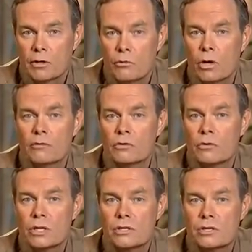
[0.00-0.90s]
one of the
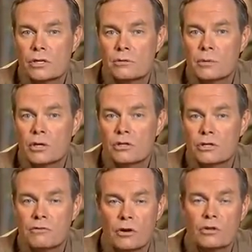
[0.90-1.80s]
reasons is because
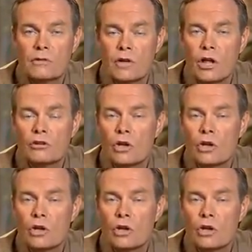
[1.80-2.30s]
you first of all